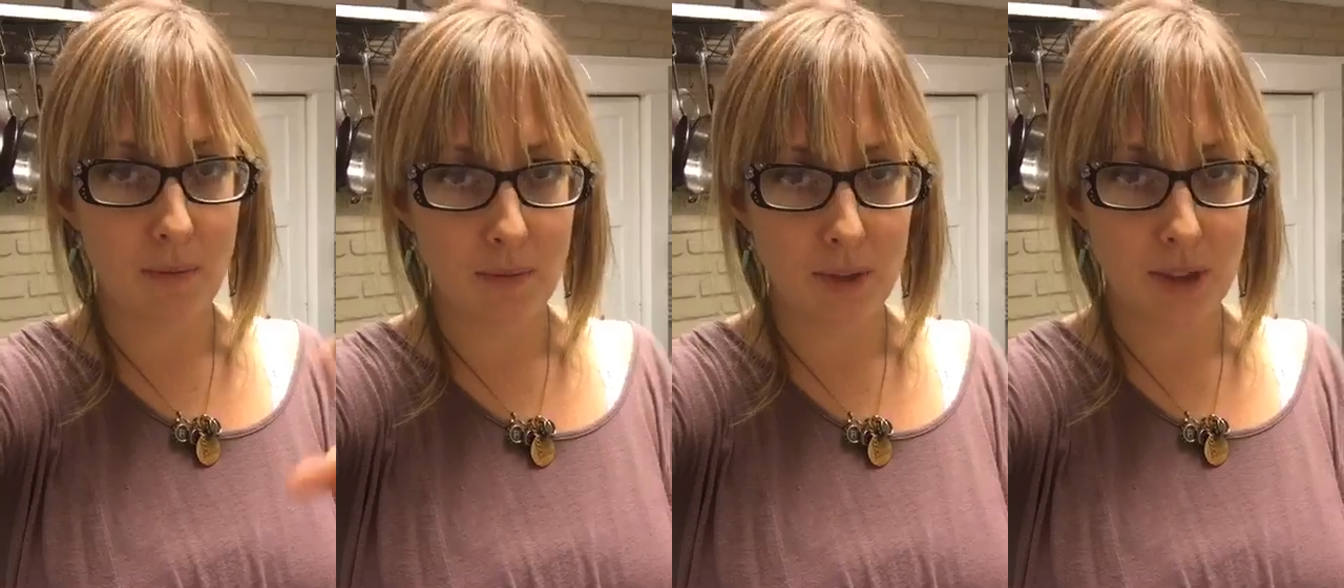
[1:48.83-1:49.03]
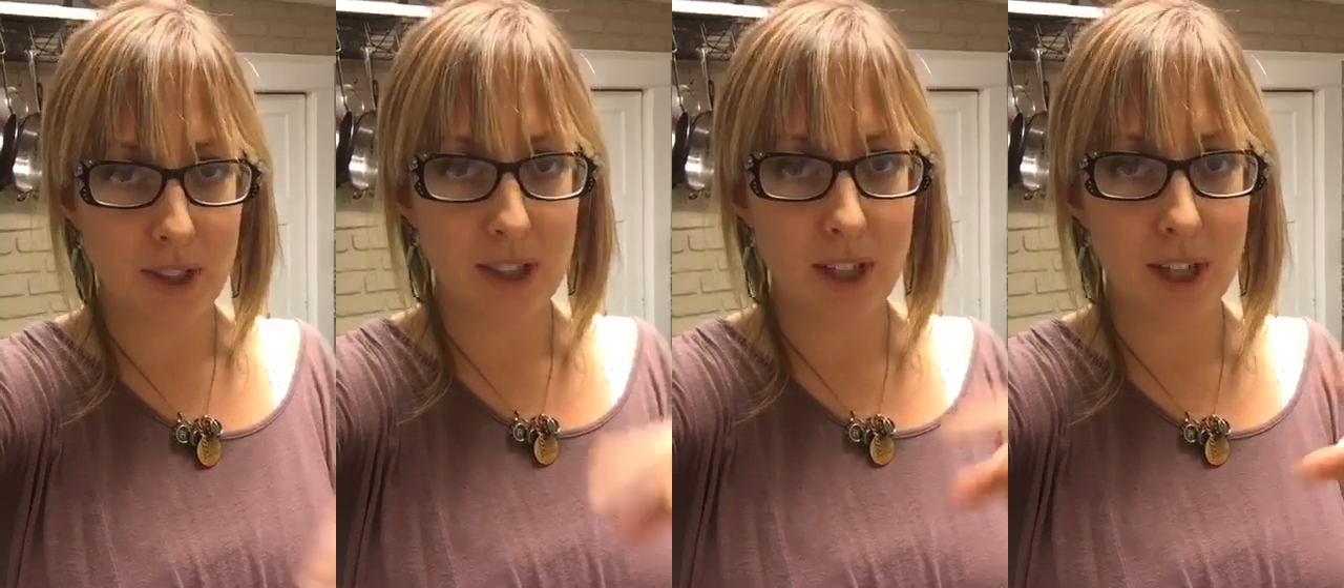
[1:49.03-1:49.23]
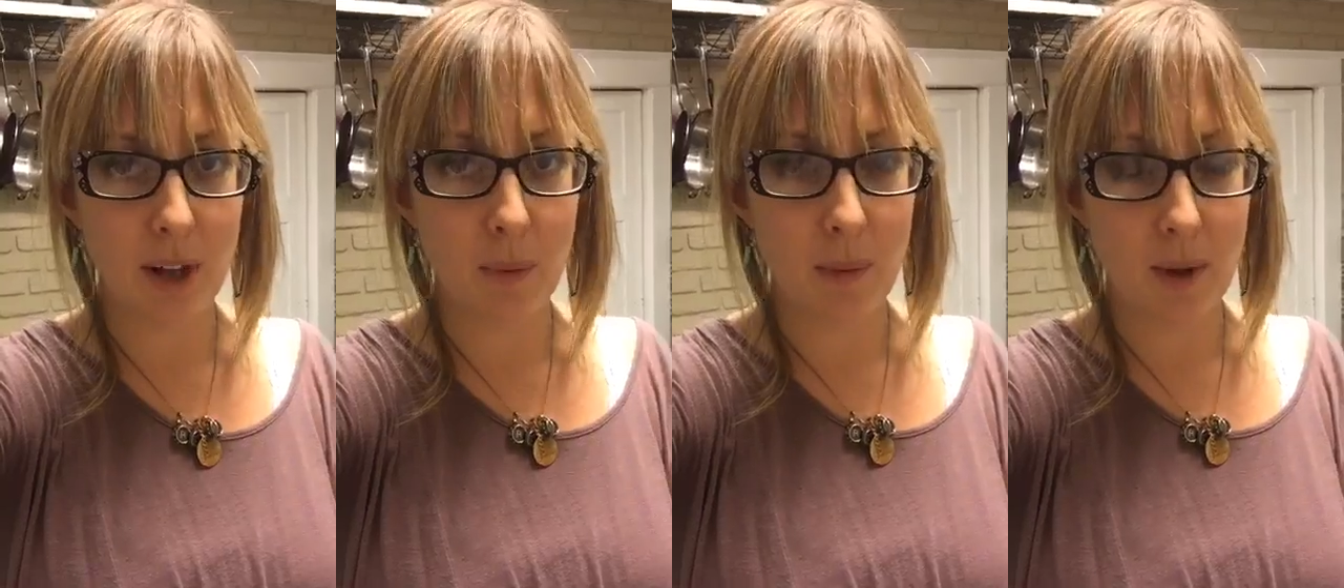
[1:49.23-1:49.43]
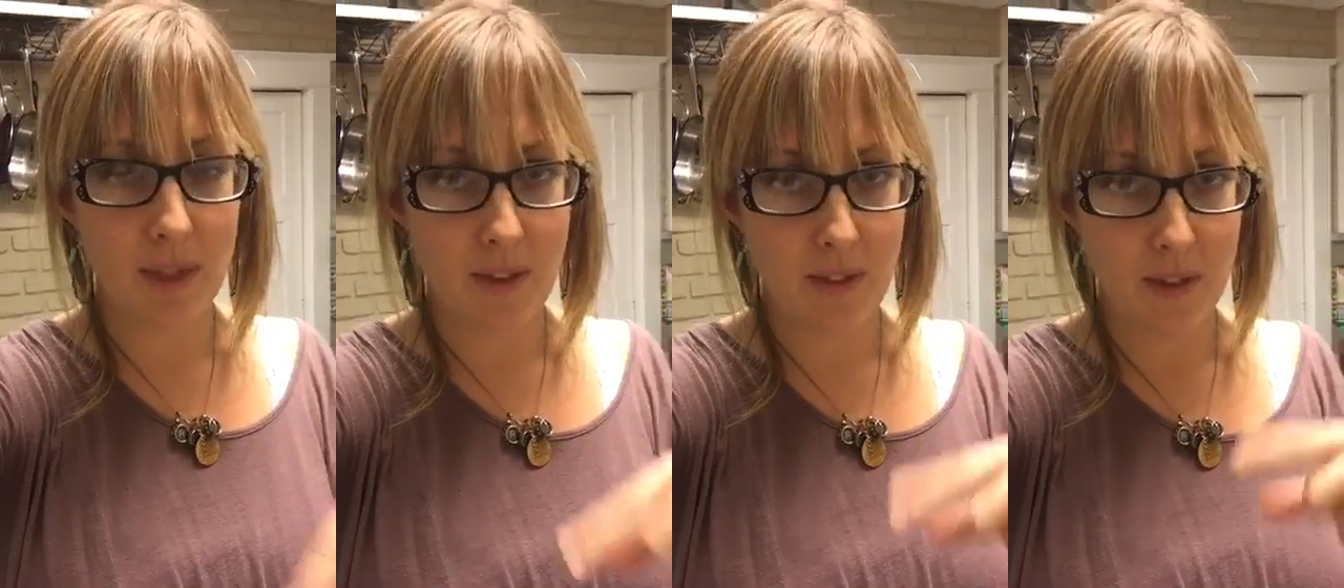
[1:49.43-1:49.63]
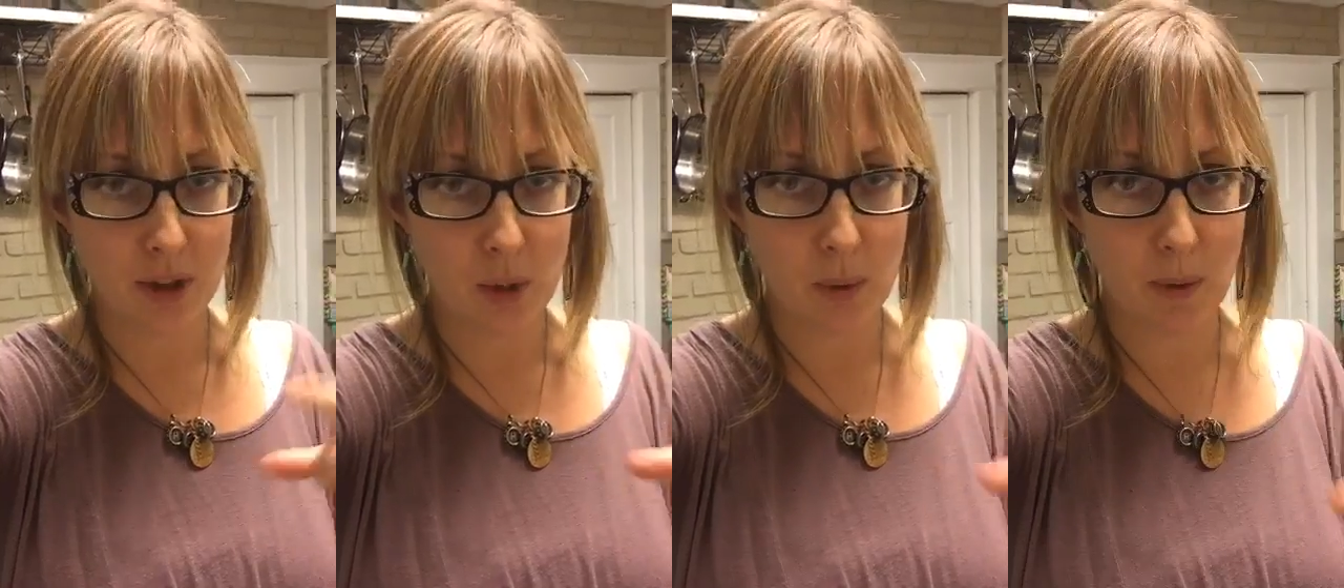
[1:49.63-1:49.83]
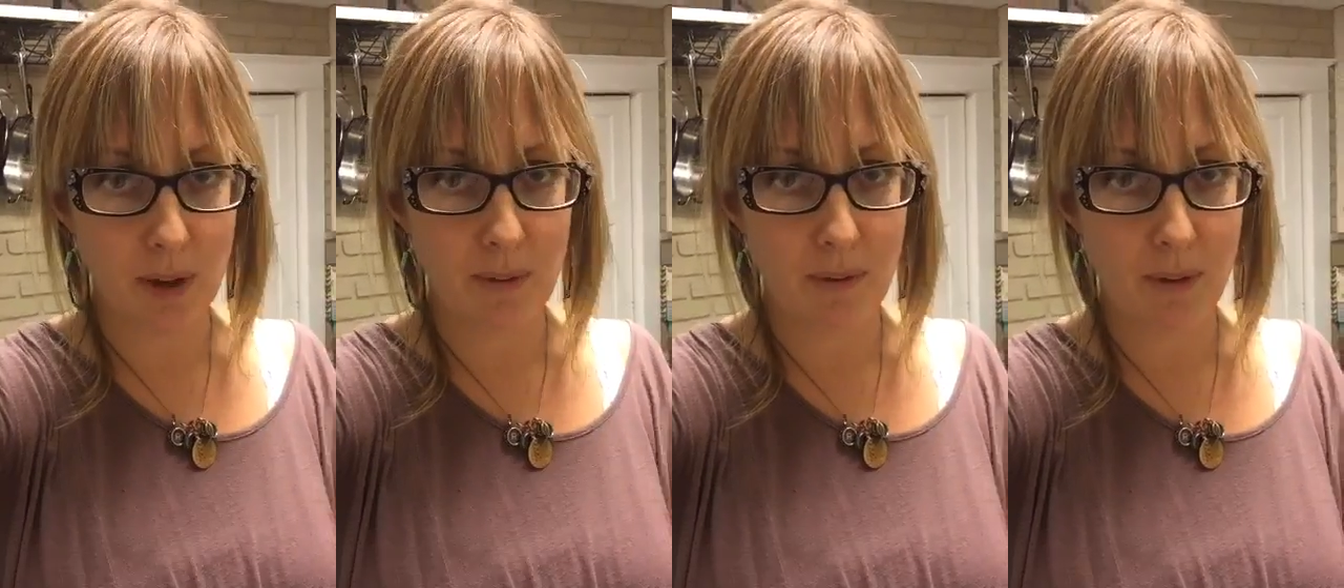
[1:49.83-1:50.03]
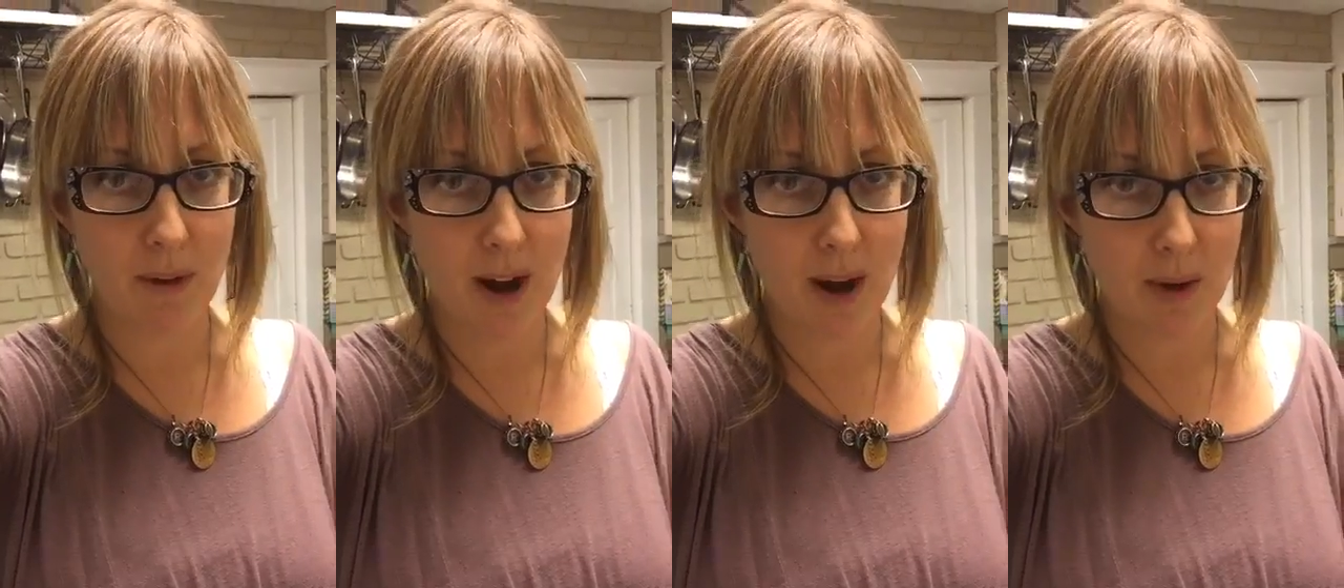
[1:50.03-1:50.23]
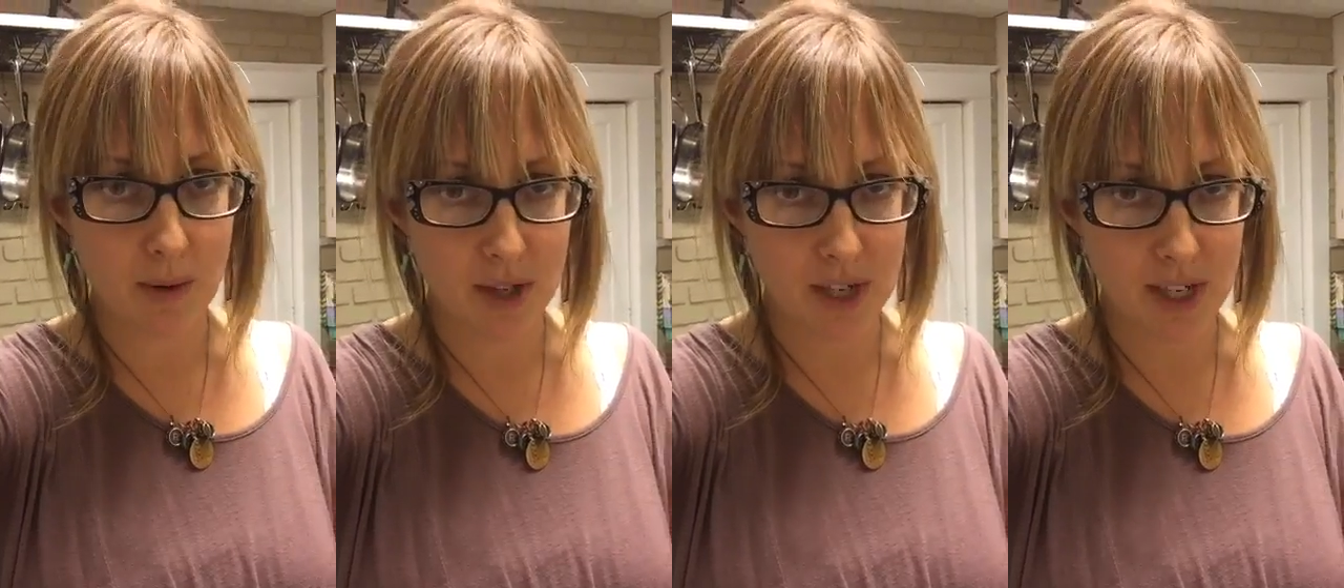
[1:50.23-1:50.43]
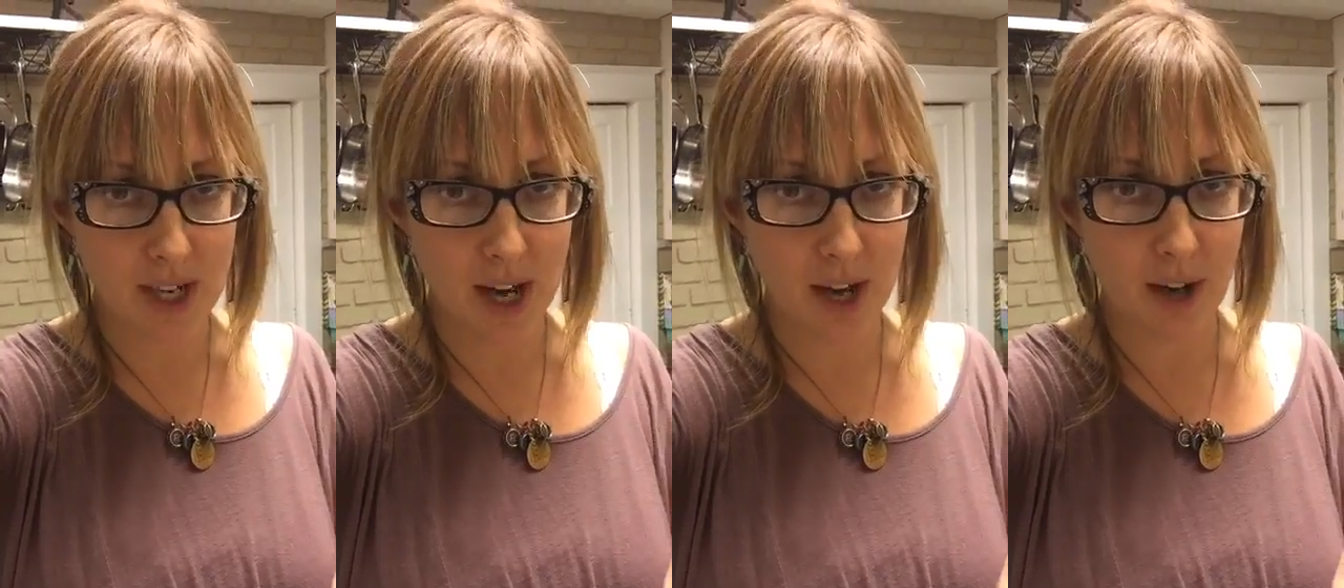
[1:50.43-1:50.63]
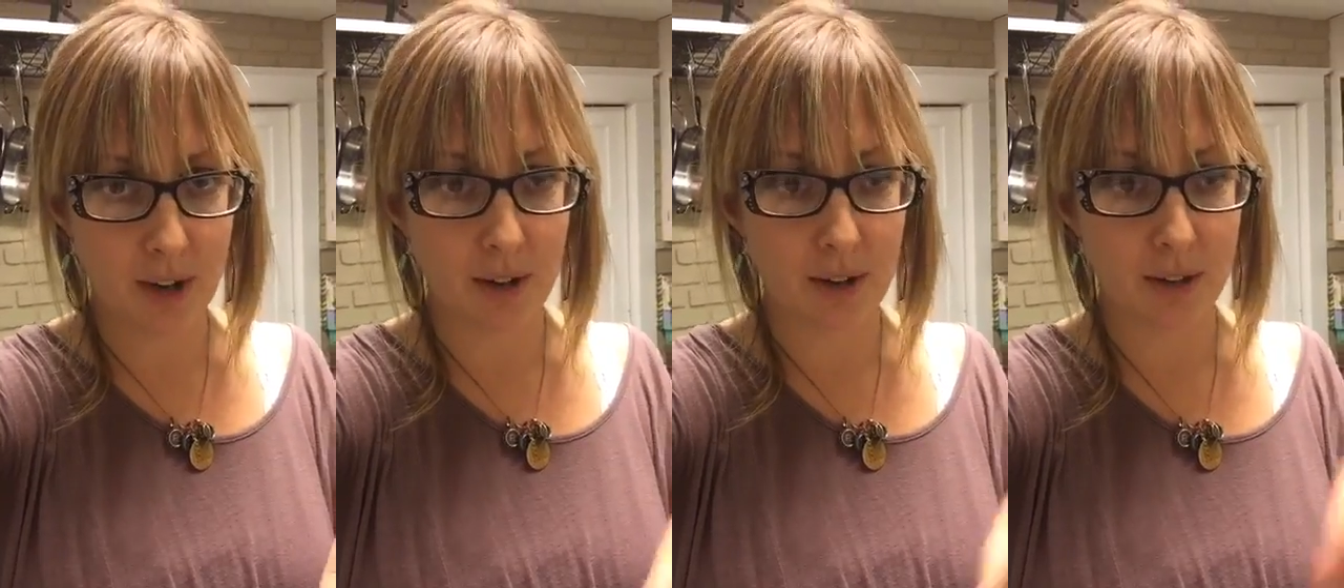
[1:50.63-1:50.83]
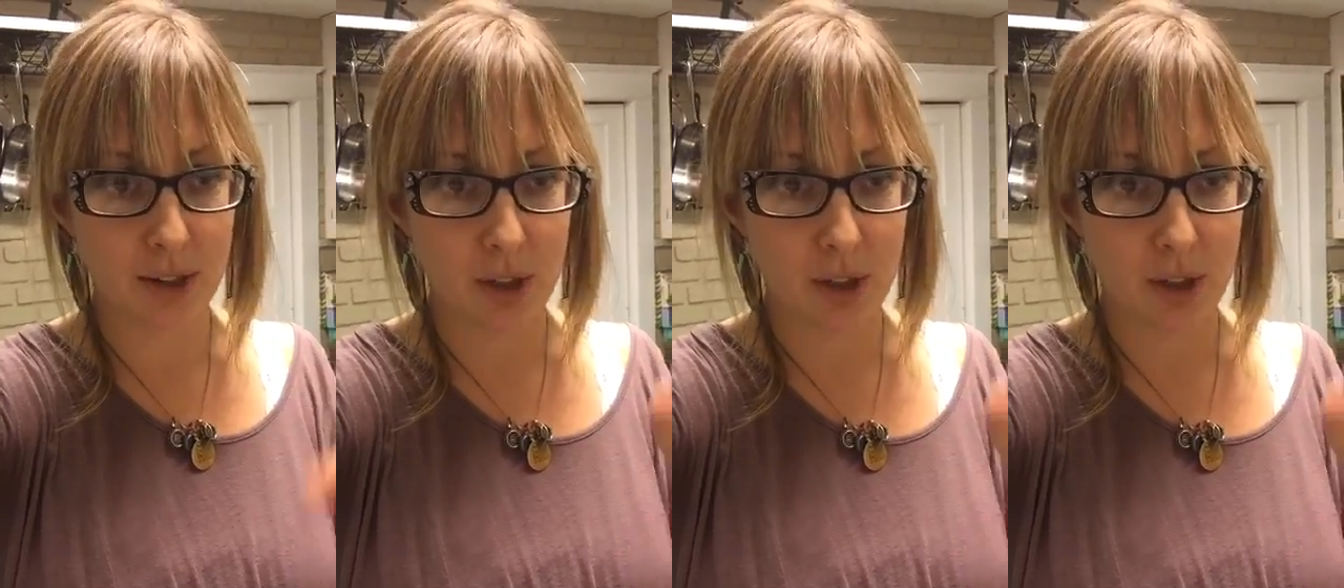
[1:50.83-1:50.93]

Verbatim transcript: still within the 24 hour cycle.